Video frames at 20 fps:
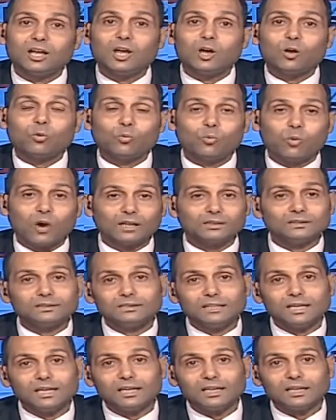
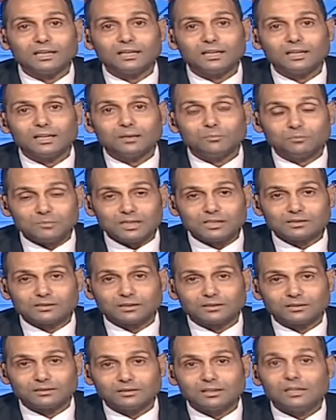1
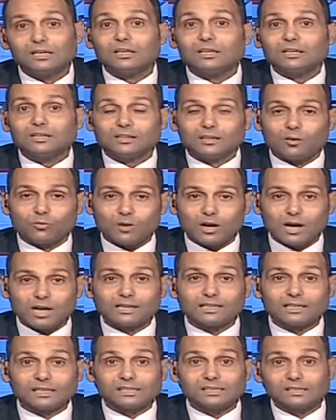meter, the
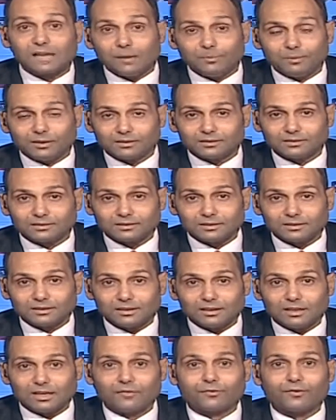work is doubled.
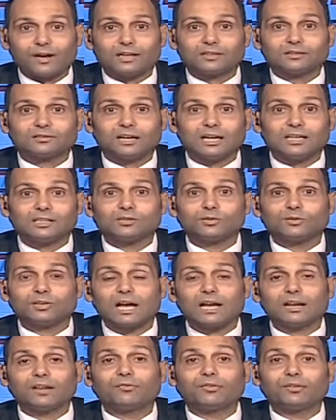If I try to
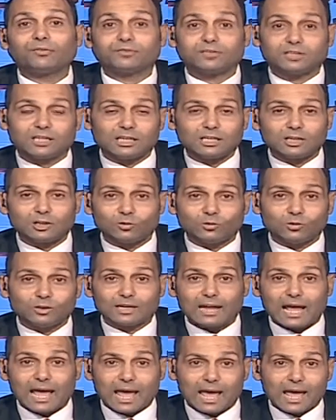carry 15
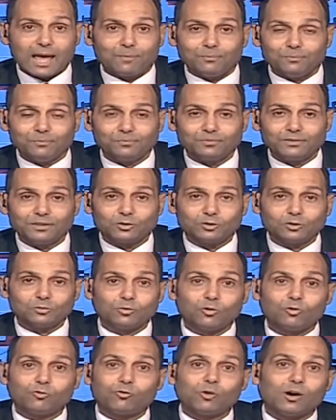kilogram to
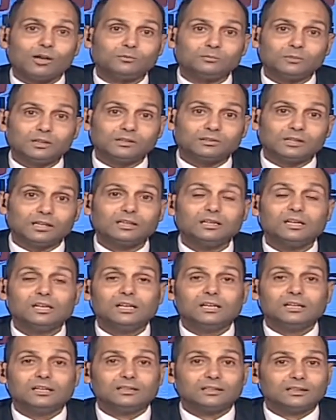move 1 meter,
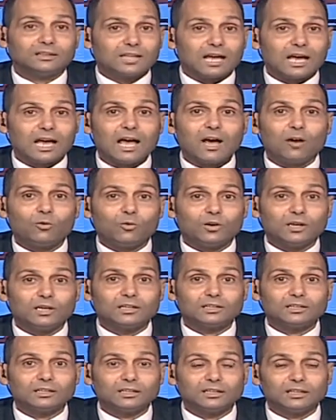the
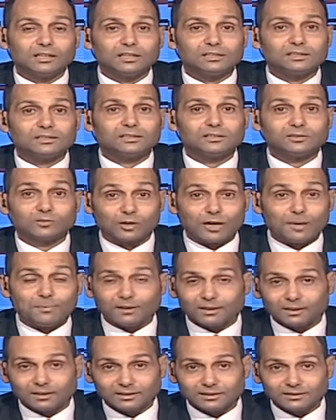work is
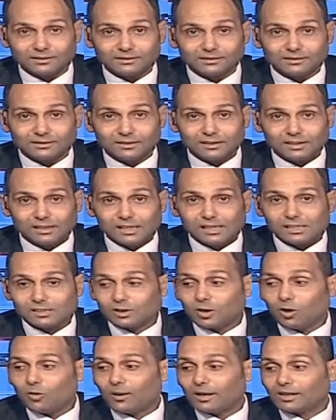treble.
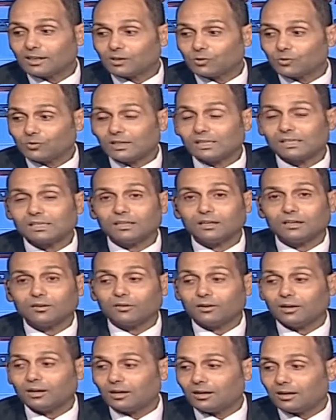So by
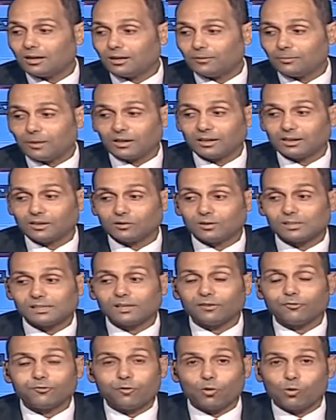increasing, by
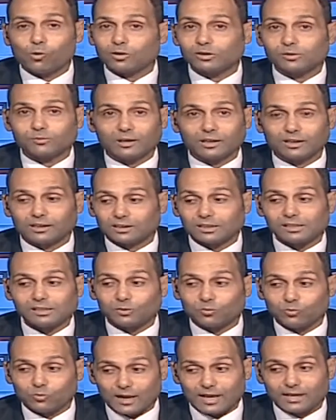increasing force, by
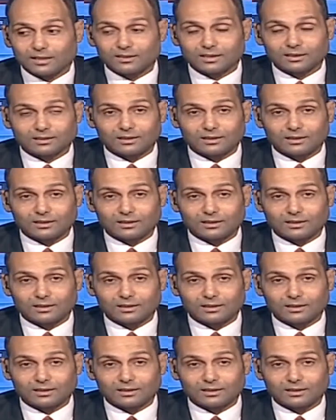increasing weight that